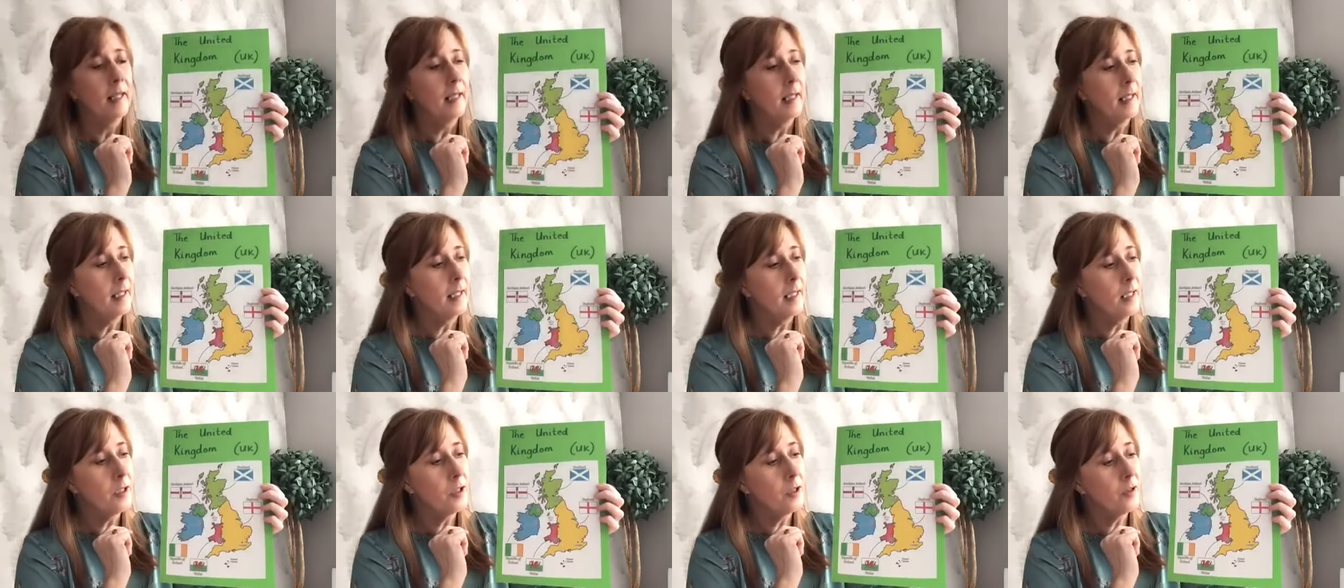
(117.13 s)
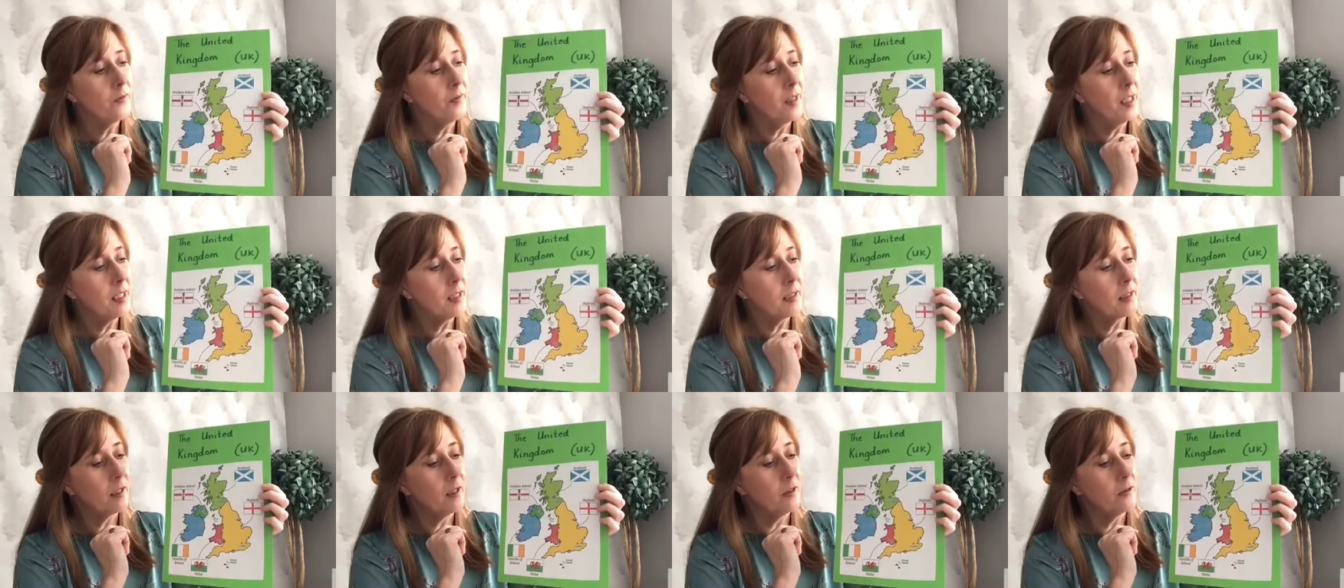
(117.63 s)
Each of these
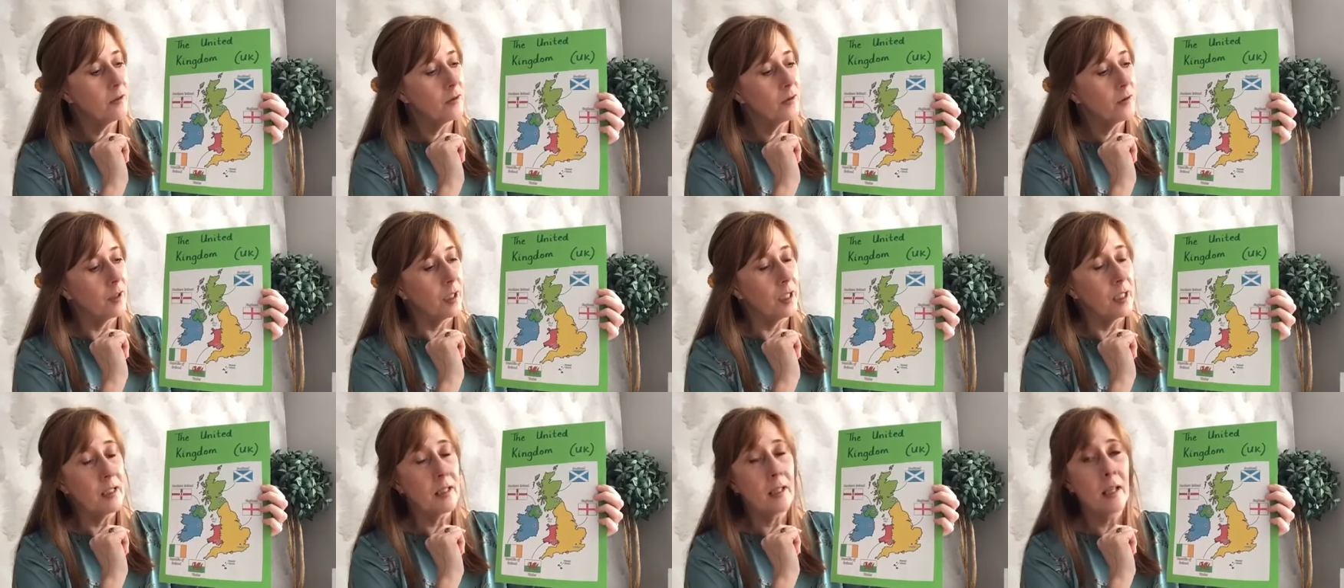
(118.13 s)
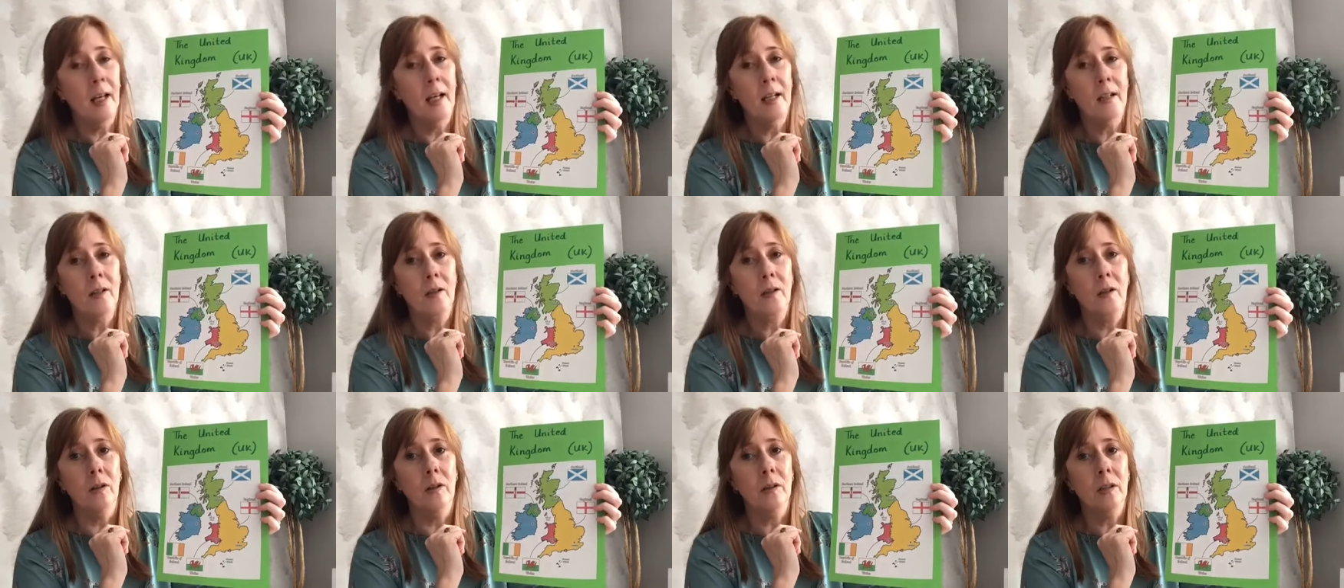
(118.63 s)
countries has
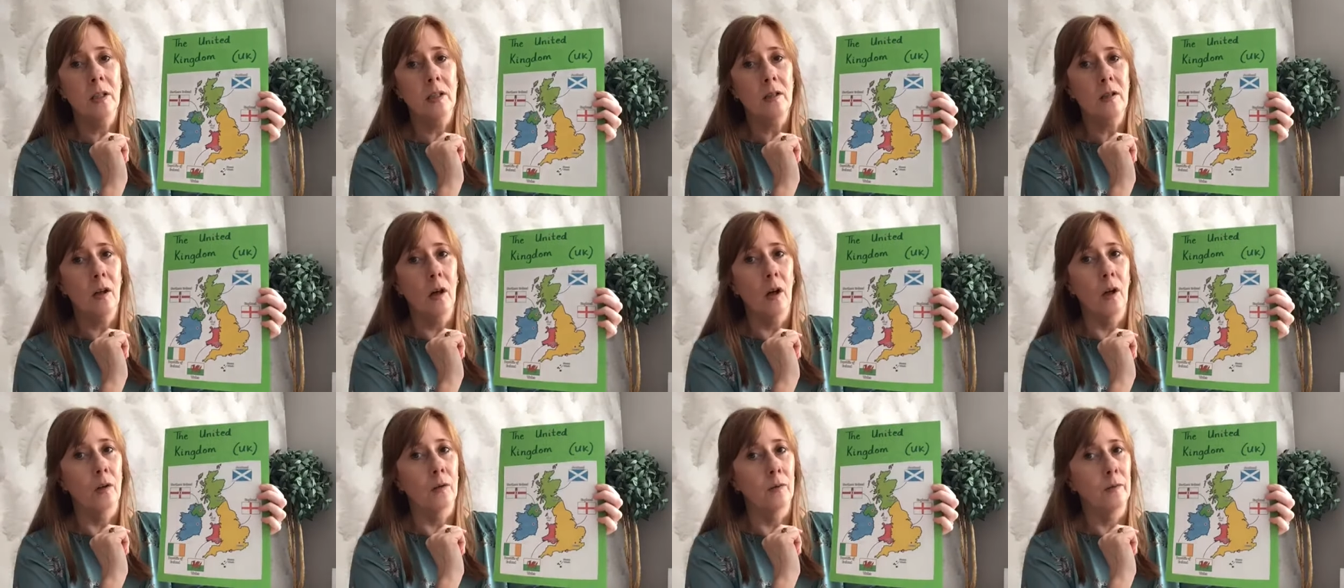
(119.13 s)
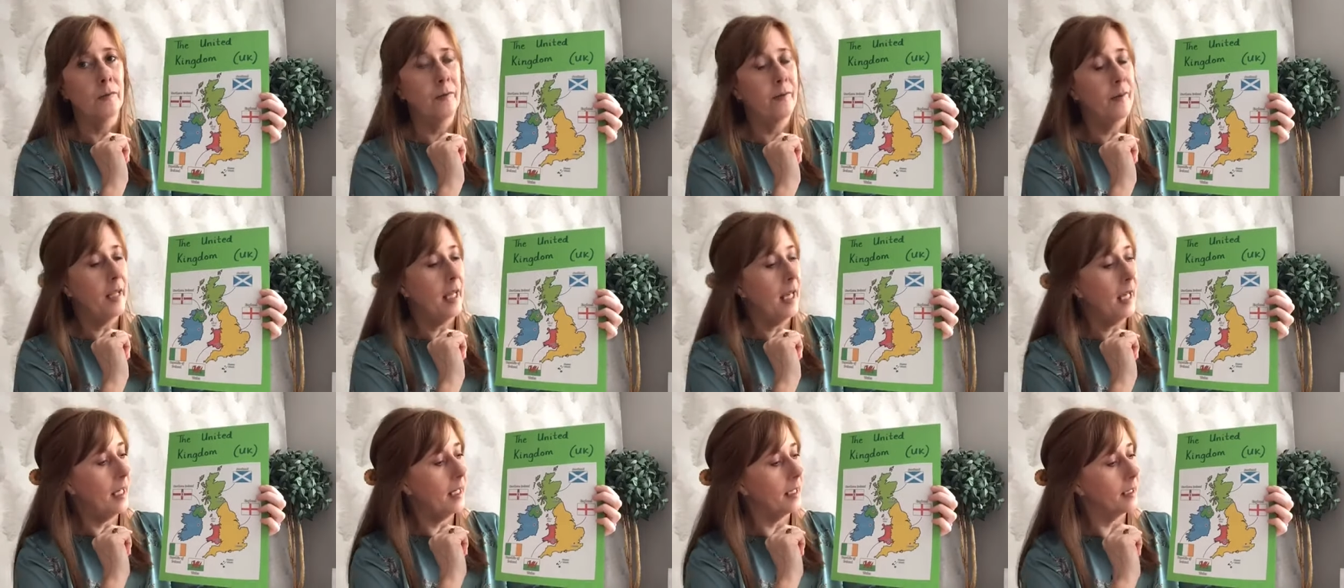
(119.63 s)
got its own
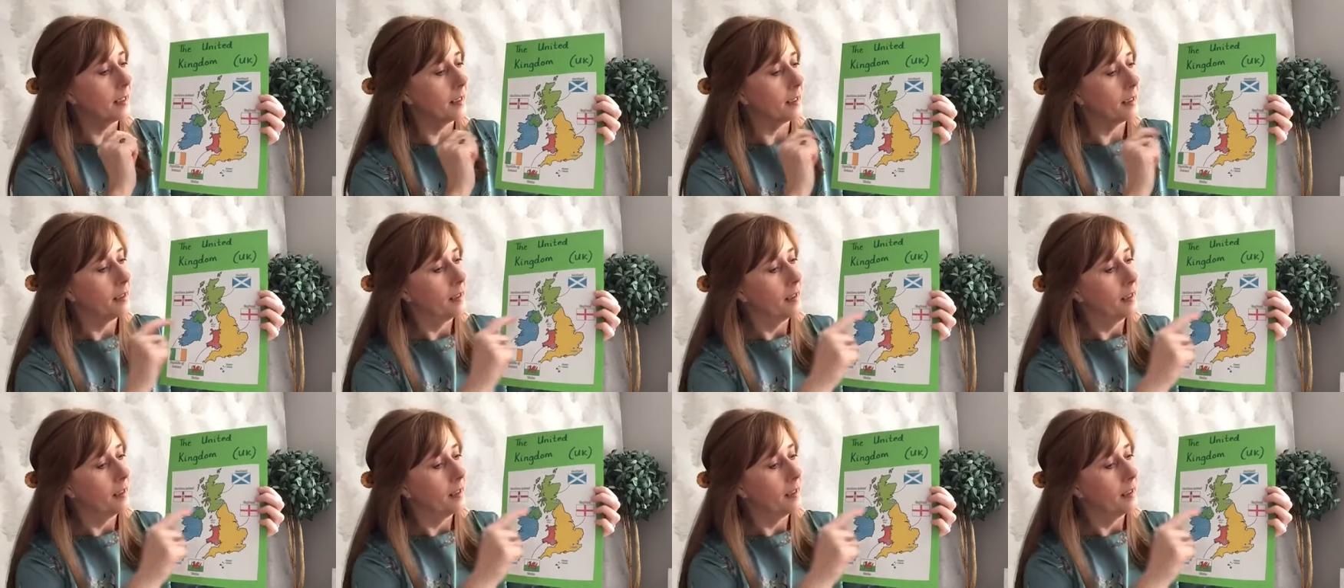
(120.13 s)
flag.